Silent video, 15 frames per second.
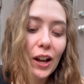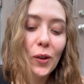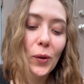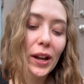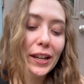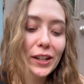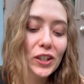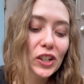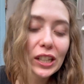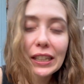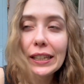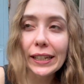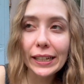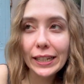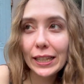Why I it
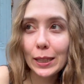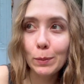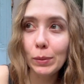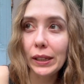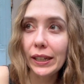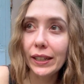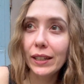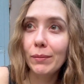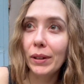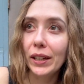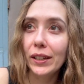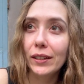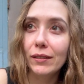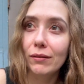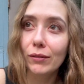lickety split in my
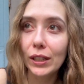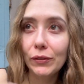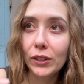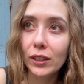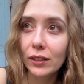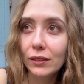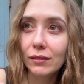head? What the book?